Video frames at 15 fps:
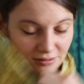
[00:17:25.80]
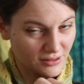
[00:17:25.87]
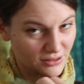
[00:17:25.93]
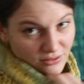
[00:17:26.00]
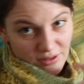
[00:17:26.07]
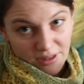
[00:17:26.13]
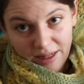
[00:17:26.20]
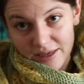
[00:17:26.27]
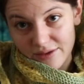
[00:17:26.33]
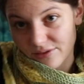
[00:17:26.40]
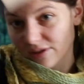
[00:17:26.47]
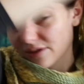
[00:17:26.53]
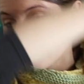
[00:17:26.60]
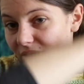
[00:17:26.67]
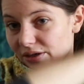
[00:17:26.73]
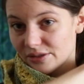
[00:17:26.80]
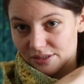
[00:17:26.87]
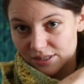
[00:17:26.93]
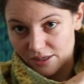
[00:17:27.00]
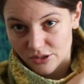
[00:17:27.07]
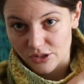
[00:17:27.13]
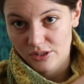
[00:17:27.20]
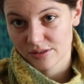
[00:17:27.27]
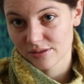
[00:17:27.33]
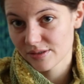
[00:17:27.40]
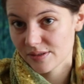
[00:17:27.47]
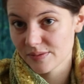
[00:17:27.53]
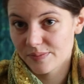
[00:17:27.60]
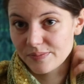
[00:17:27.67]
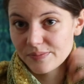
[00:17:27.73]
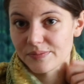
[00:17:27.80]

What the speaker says: these lace and garter sections.